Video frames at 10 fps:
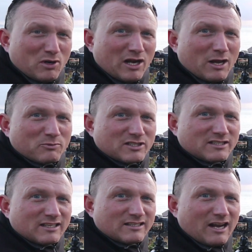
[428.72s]
being able to
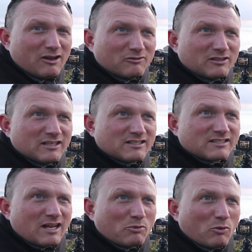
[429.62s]
sit down and
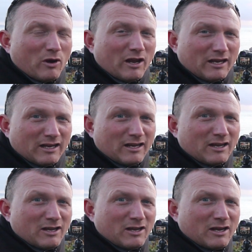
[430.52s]
snap away
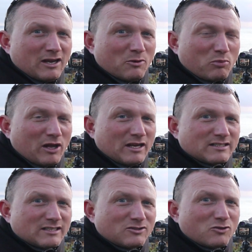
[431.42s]
in a
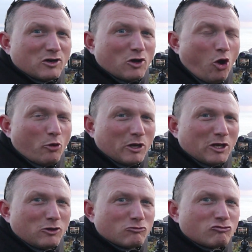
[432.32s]
place and doing a hobby
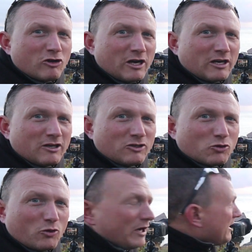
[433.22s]
that you really
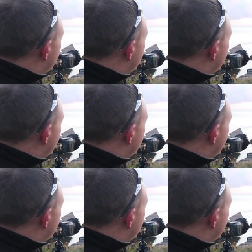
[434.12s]
enjoy.